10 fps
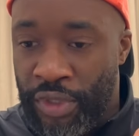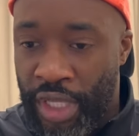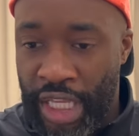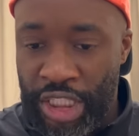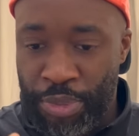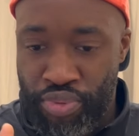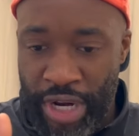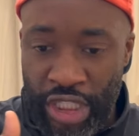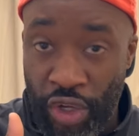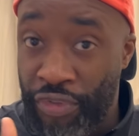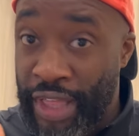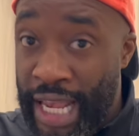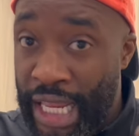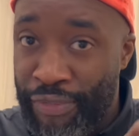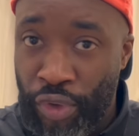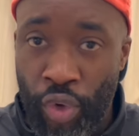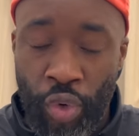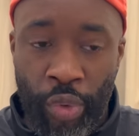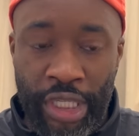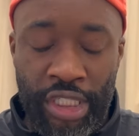He springs off that left
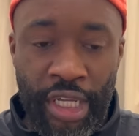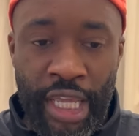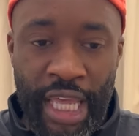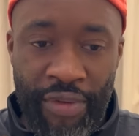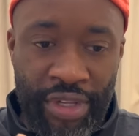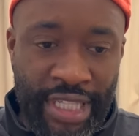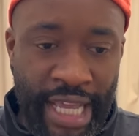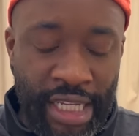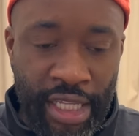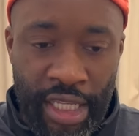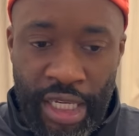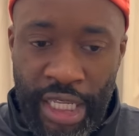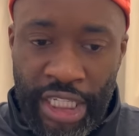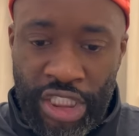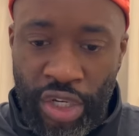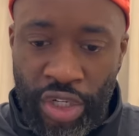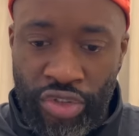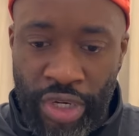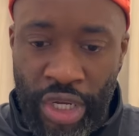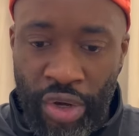hook, which if he's had knee
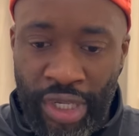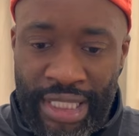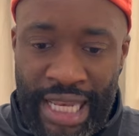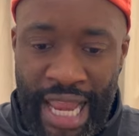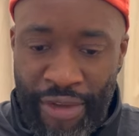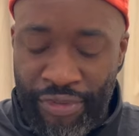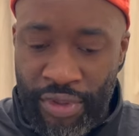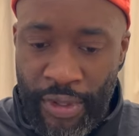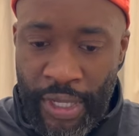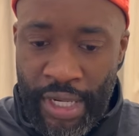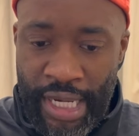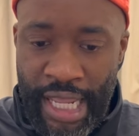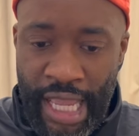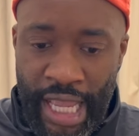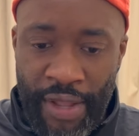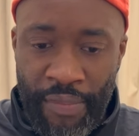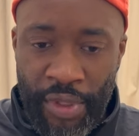surgery on his left knee,